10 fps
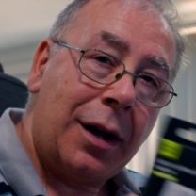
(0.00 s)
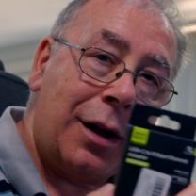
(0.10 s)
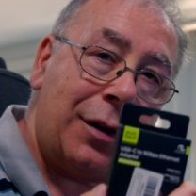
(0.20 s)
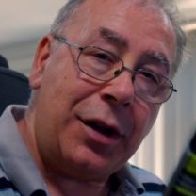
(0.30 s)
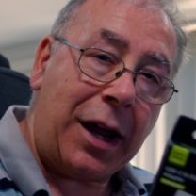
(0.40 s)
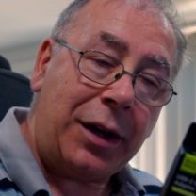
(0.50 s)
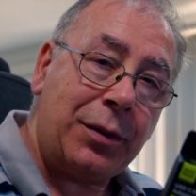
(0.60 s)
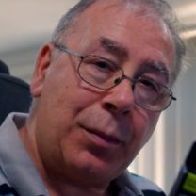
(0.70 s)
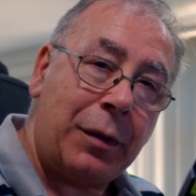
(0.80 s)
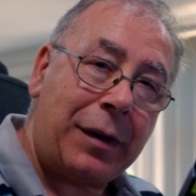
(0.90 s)

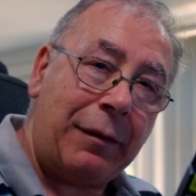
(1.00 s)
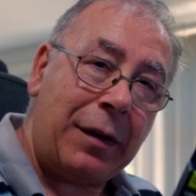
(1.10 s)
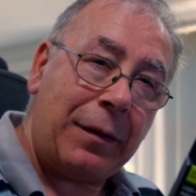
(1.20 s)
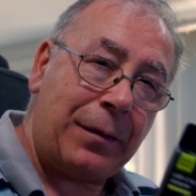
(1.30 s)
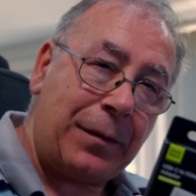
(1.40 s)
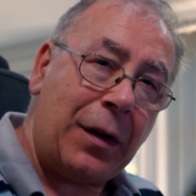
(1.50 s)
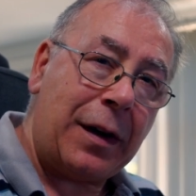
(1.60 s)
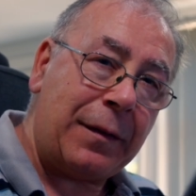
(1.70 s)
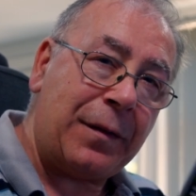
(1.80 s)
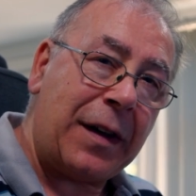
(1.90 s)
this will give you
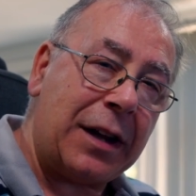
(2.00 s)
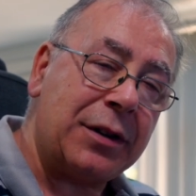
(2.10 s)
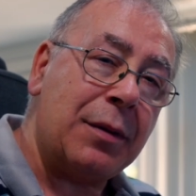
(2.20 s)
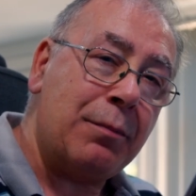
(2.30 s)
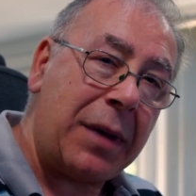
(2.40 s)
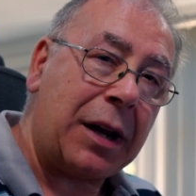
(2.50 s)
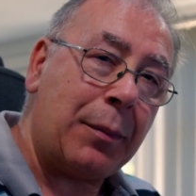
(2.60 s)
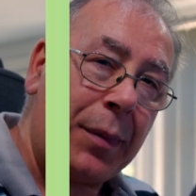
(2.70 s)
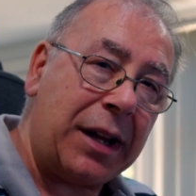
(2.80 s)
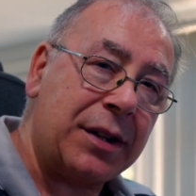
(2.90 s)
5,000
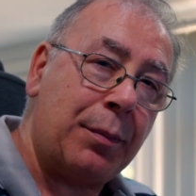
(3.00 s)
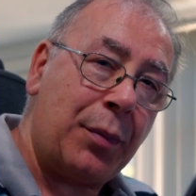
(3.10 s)
megabits